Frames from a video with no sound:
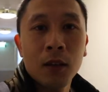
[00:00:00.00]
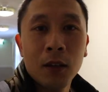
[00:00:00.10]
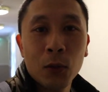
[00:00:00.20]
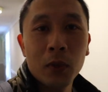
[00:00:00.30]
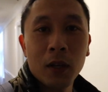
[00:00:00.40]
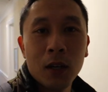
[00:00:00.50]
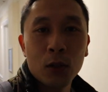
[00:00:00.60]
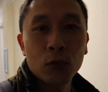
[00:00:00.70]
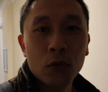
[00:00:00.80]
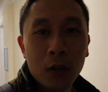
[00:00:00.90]
Here we are,
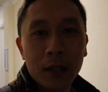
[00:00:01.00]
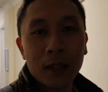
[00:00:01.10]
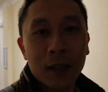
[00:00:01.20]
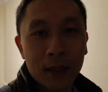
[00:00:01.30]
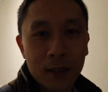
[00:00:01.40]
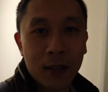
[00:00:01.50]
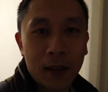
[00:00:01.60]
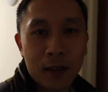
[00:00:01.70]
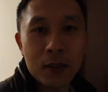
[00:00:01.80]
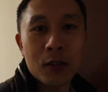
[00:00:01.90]
right at the
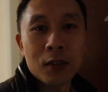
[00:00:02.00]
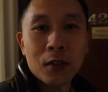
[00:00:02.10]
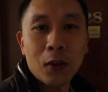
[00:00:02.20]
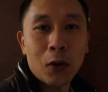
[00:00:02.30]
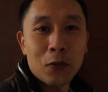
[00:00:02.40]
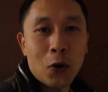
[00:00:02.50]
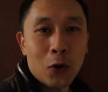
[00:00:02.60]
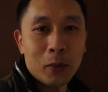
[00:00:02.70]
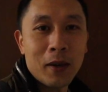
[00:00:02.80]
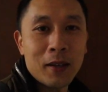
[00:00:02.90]
end of the
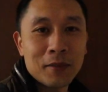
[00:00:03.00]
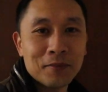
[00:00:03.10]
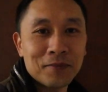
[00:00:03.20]
hallway.